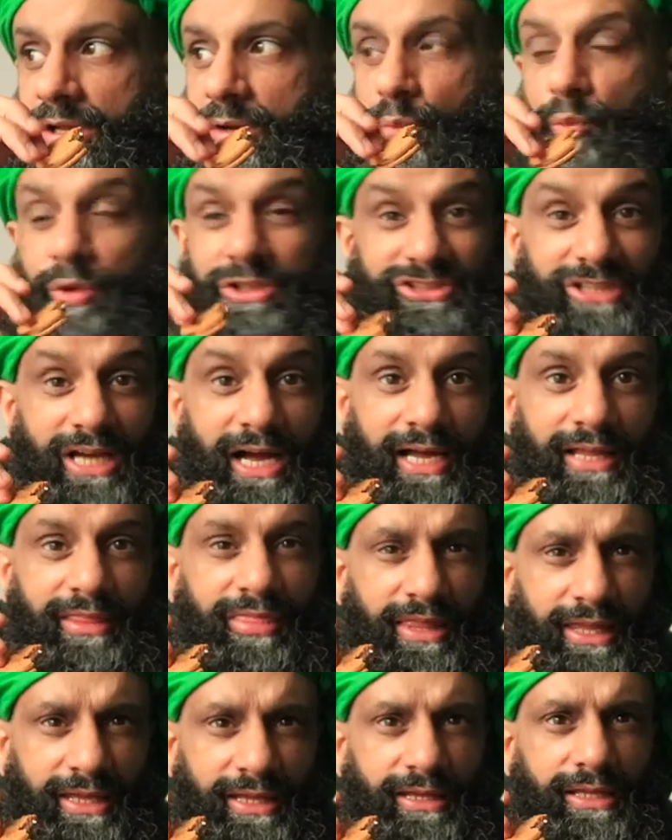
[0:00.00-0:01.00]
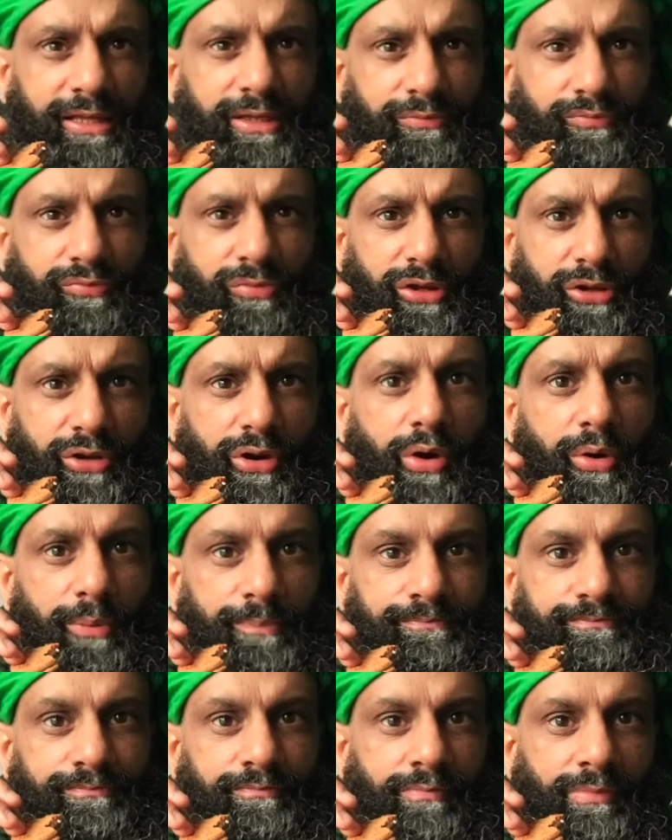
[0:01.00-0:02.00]
which I think, you
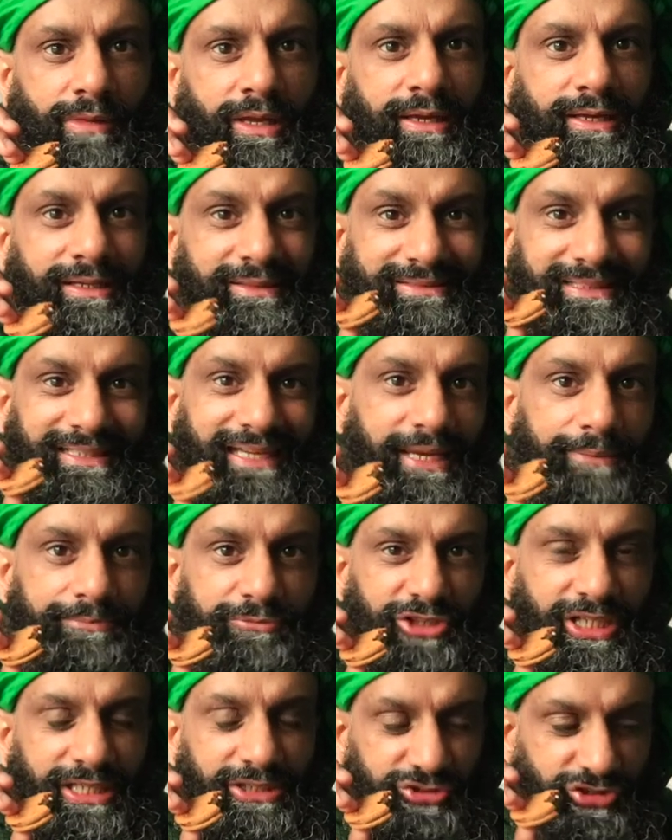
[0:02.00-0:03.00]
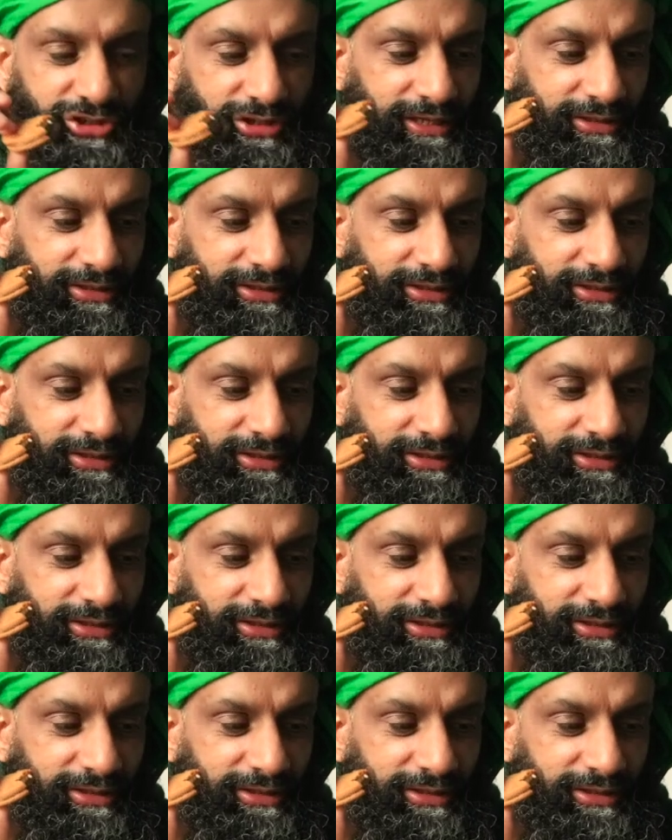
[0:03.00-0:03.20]
know, is a game changer.